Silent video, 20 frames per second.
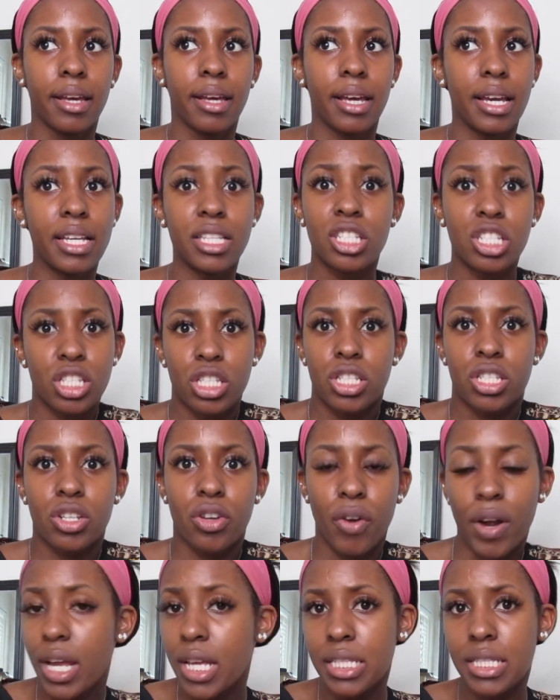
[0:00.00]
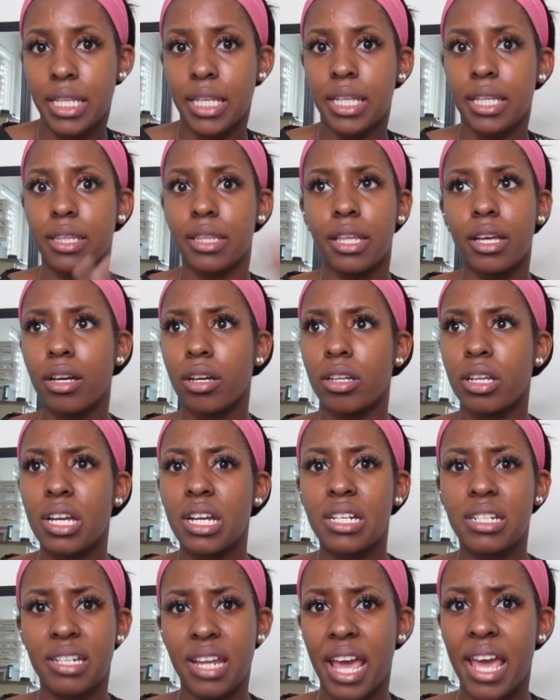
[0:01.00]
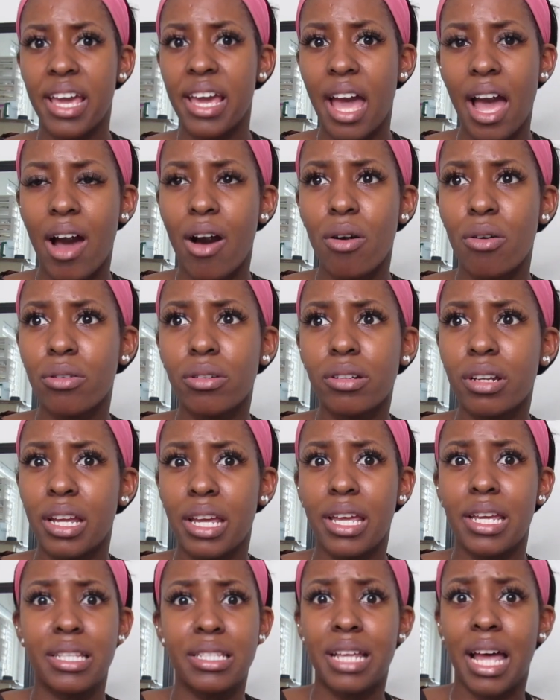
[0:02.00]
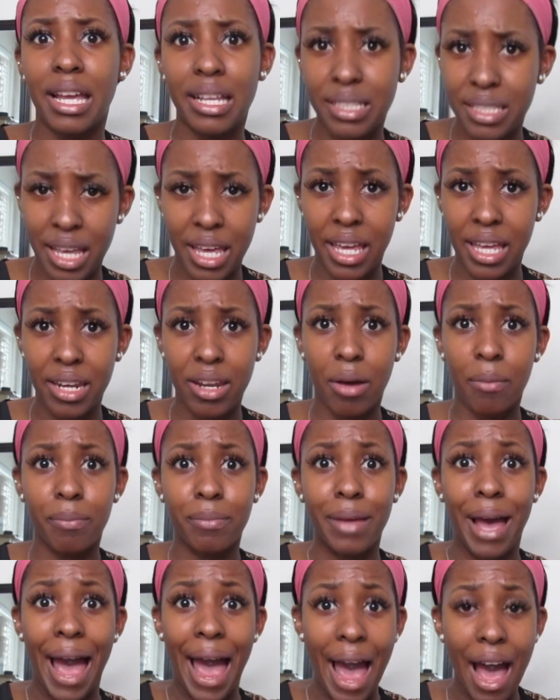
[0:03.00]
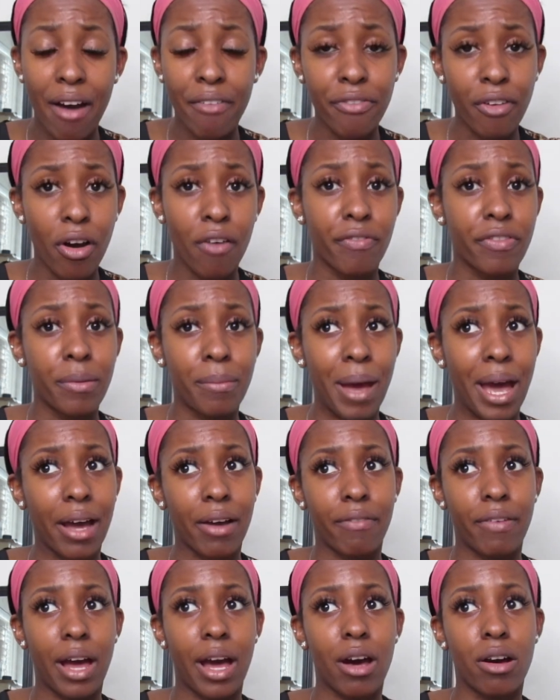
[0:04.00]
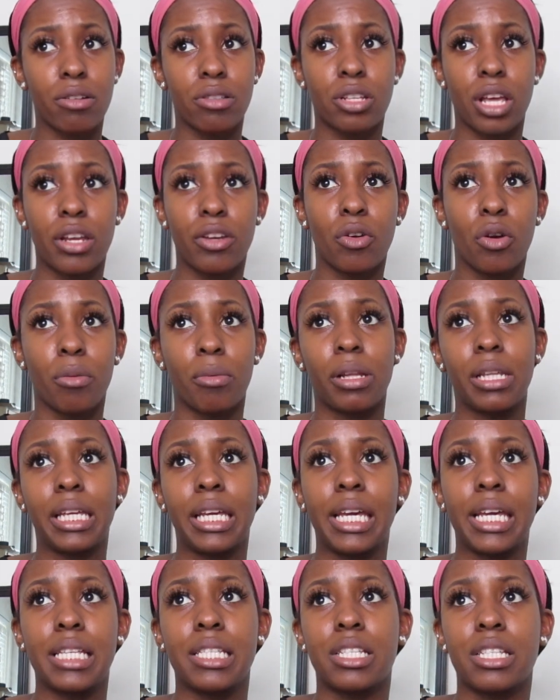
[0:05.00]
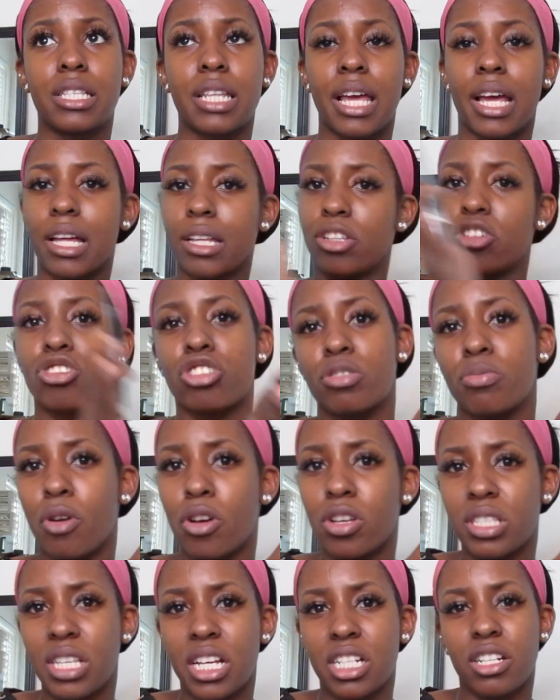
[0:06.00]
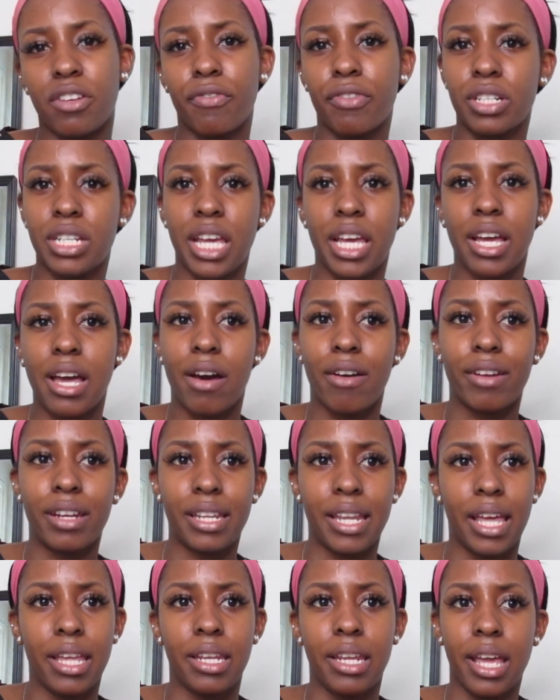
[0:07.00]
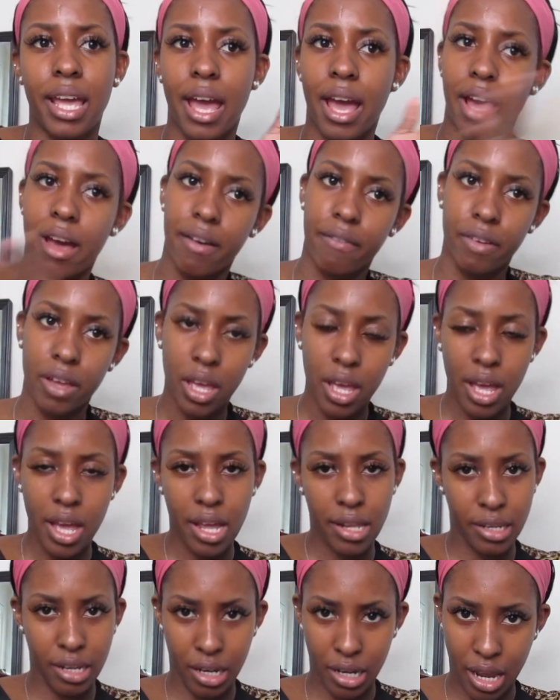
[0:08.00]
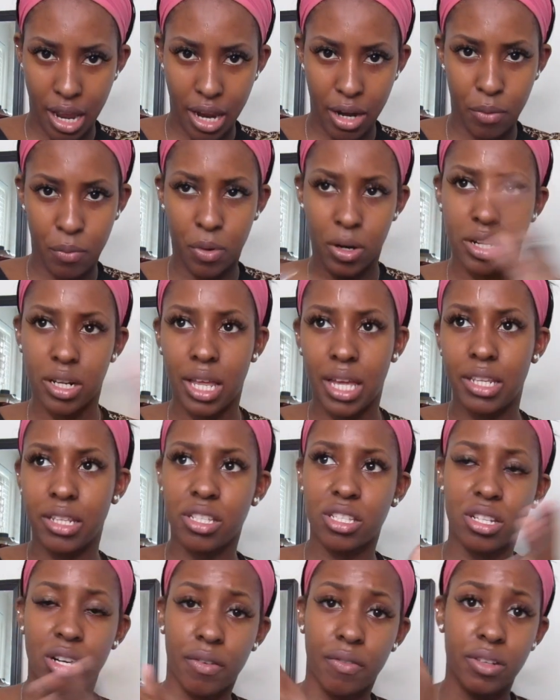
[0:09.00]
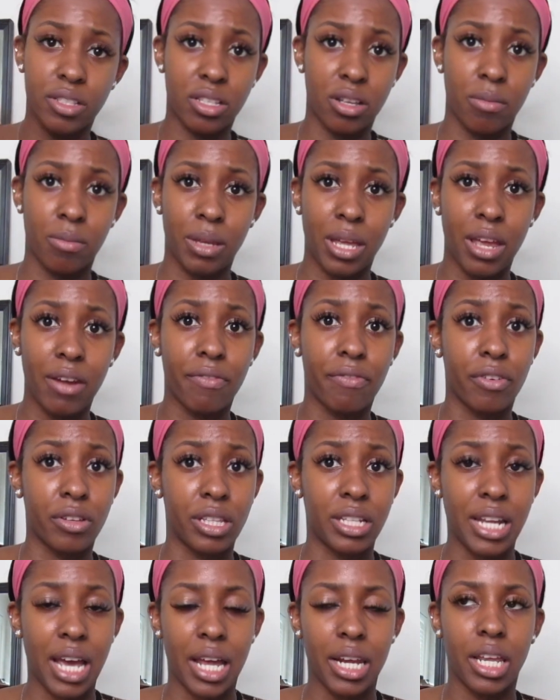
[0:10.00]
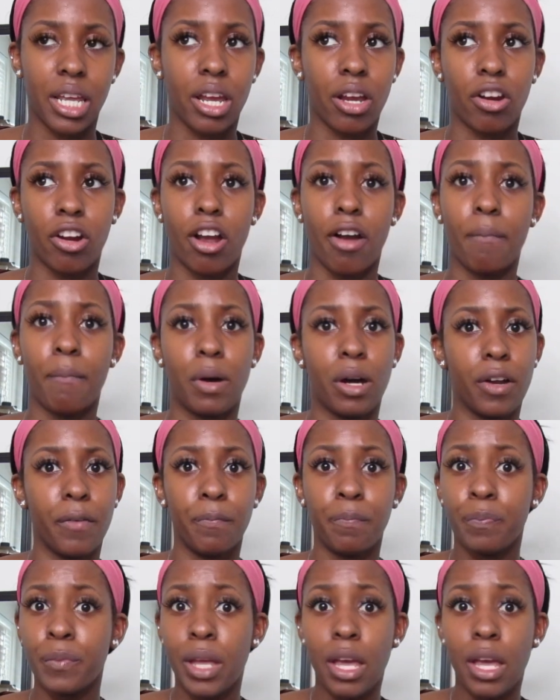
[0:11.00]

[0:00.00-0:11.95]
it's just crazy. The takeout is like taking up half of the back of house. Like, normally it's just like a little small section for takeout, and then they have the line where like the servers come get for the dining area. But